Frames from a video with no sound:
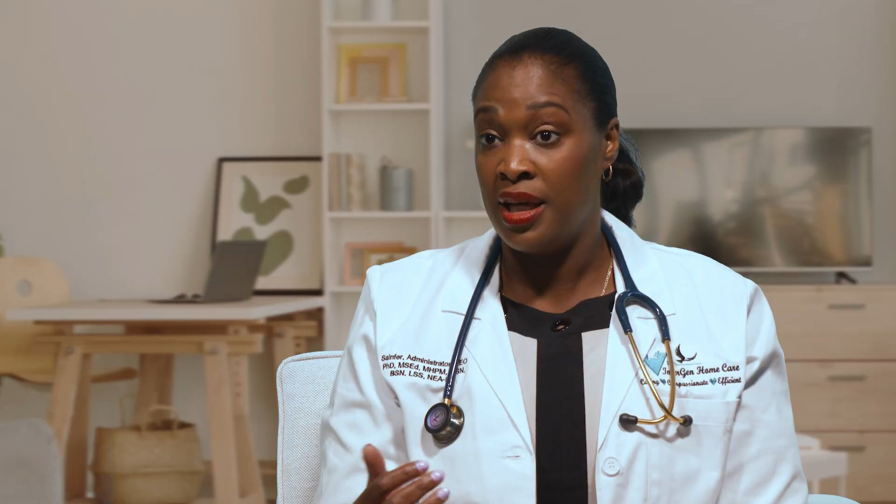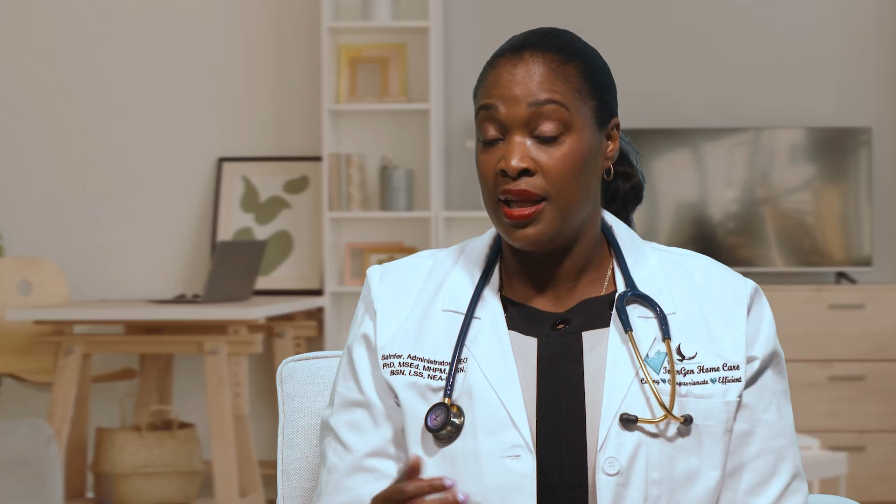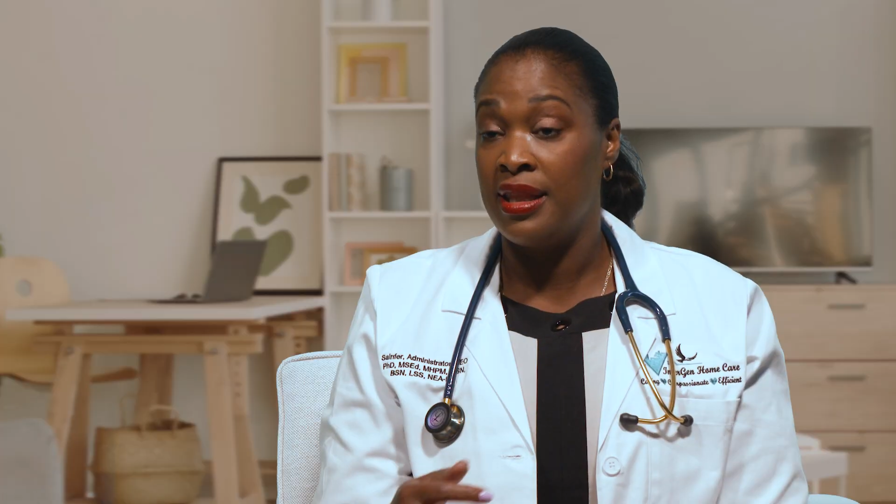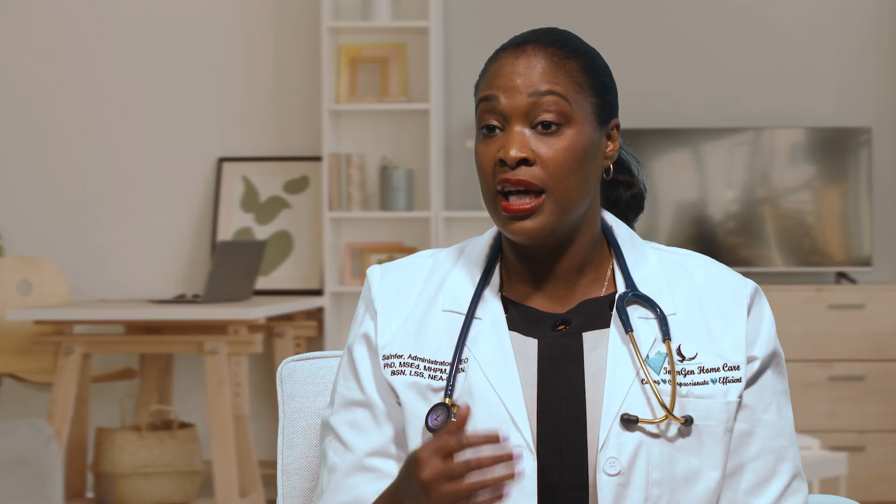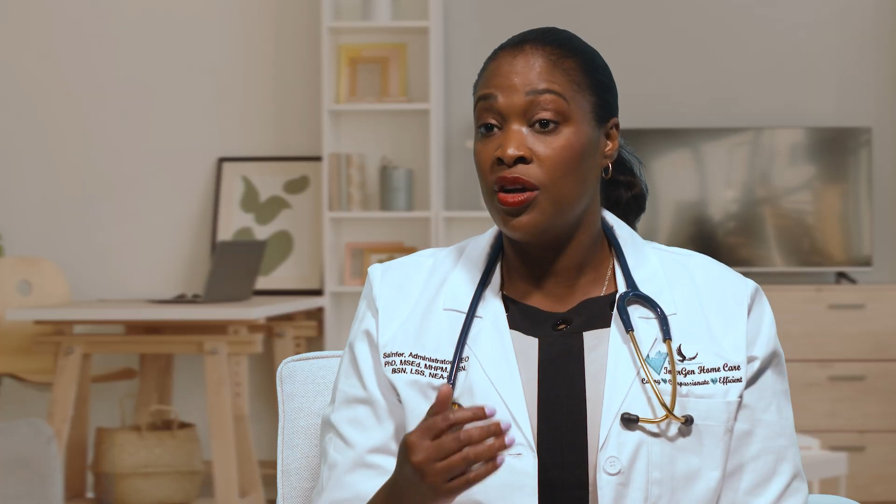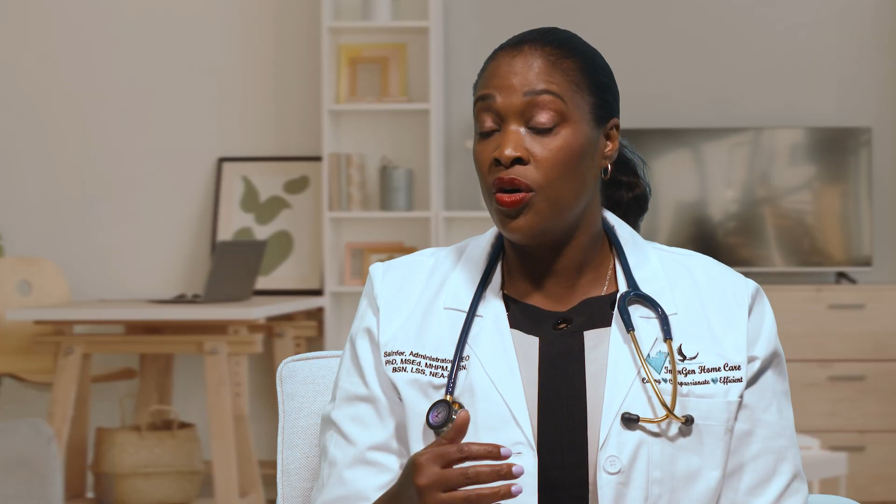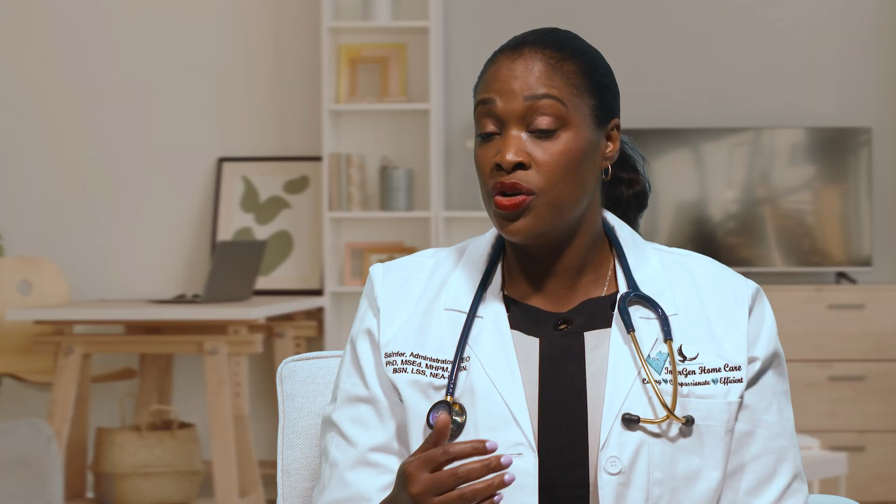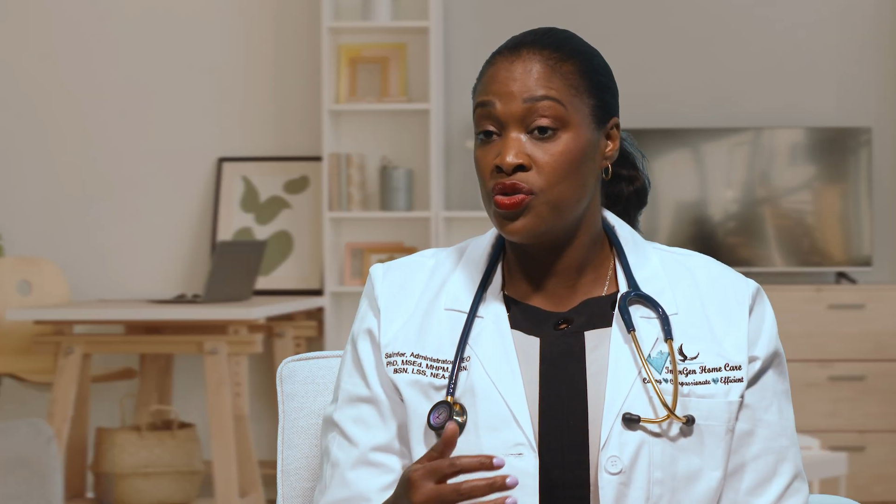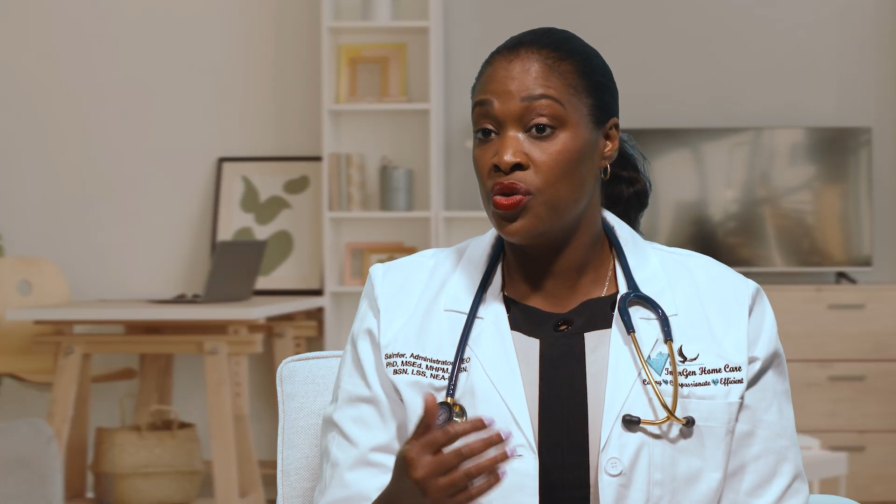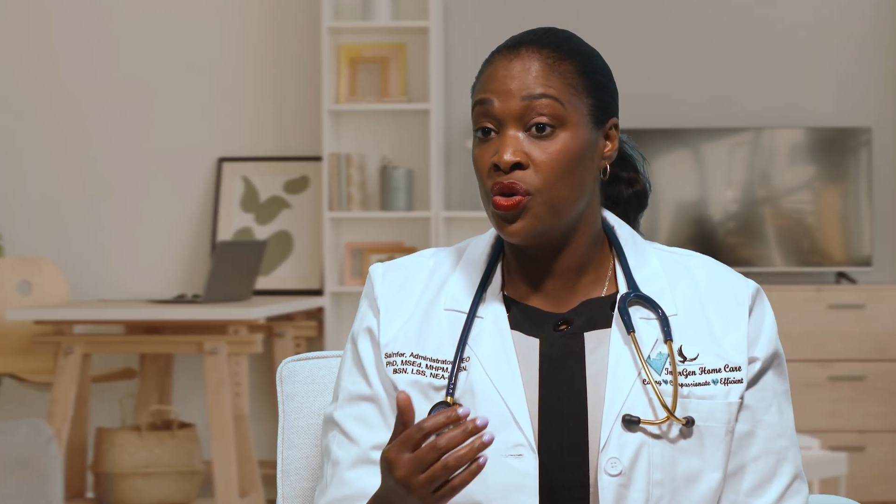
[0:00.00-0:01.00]
That
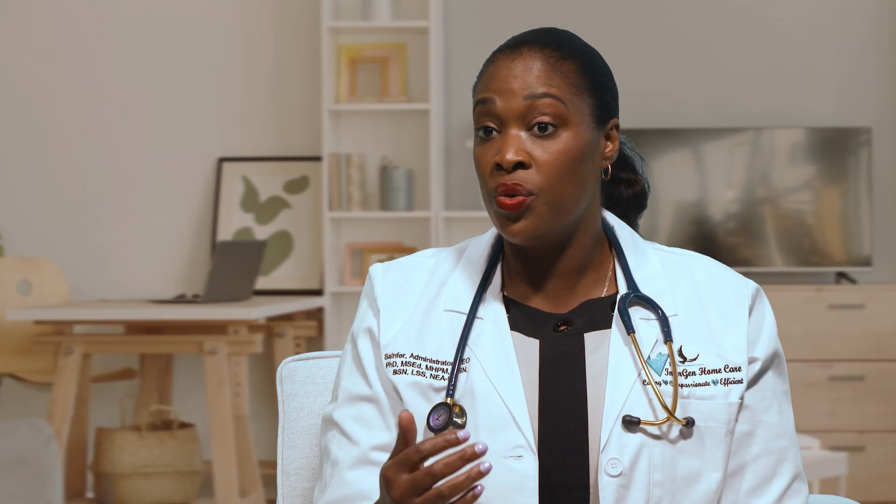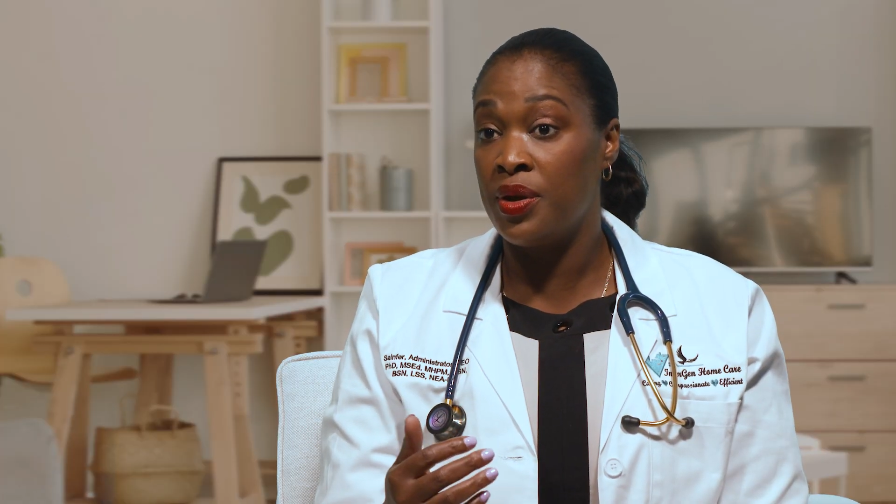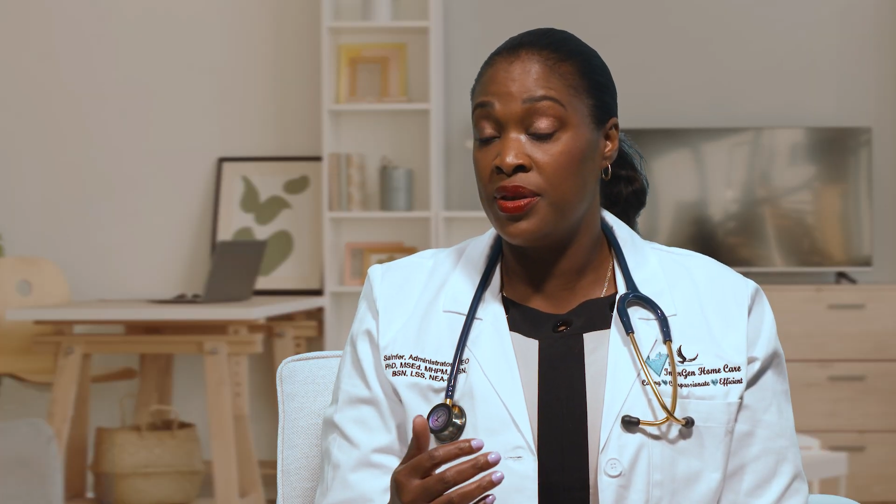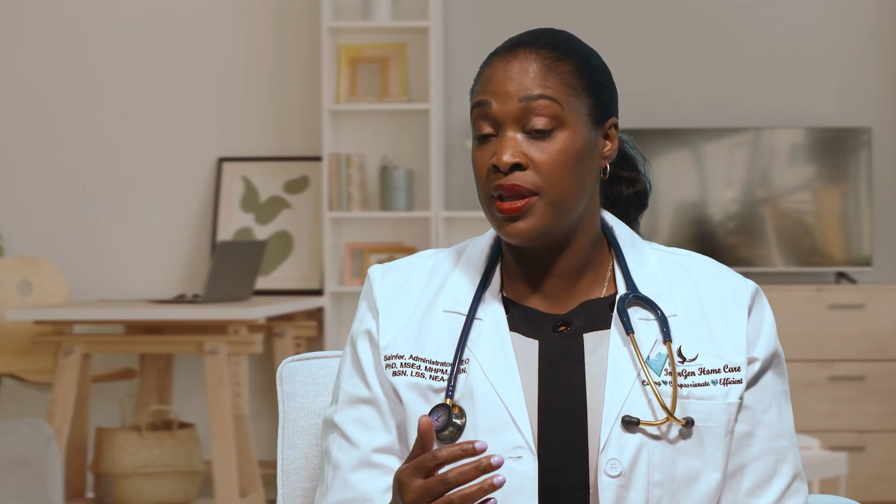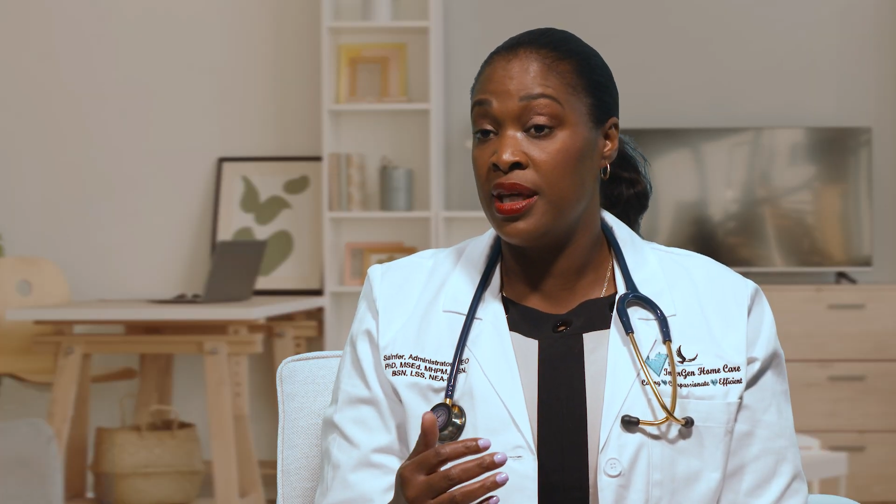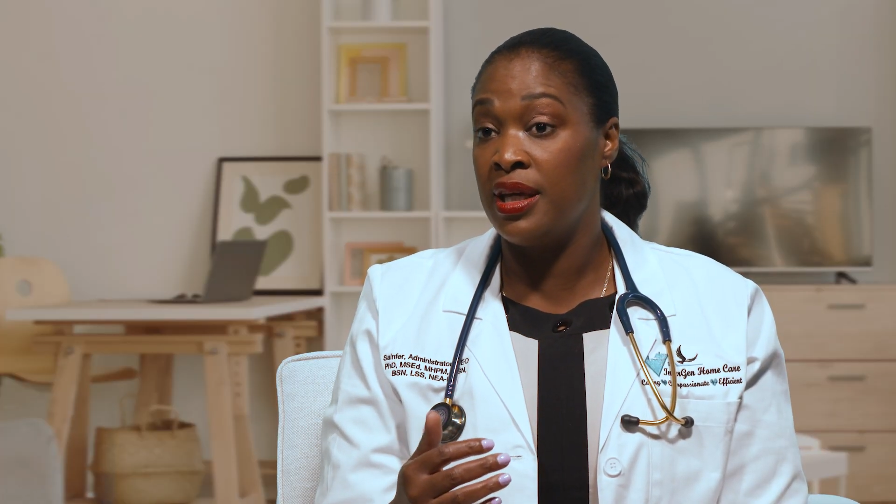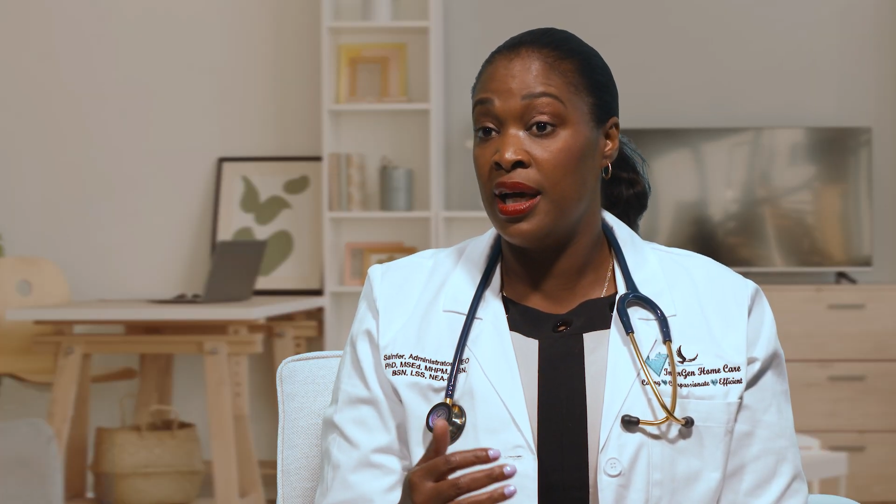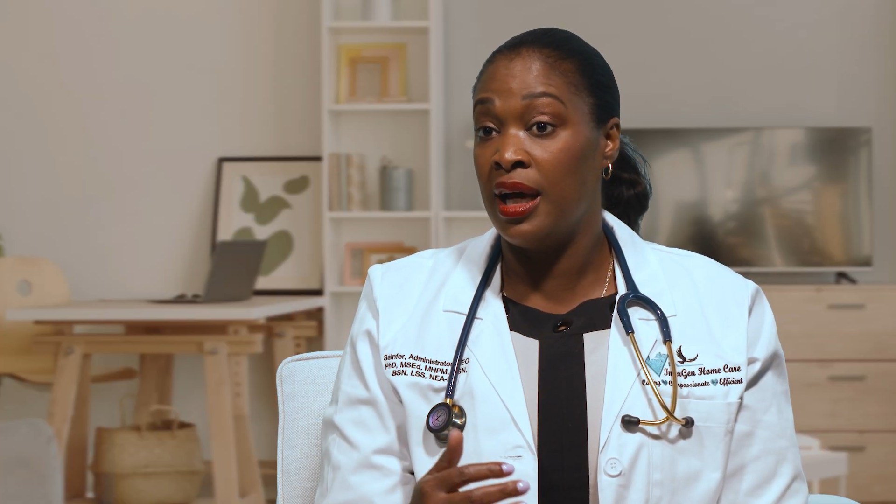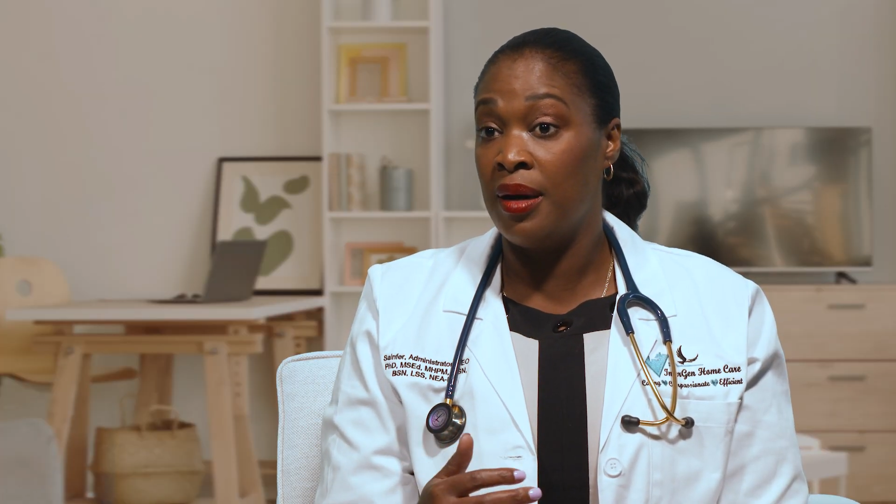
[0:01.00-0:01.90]
also go with the,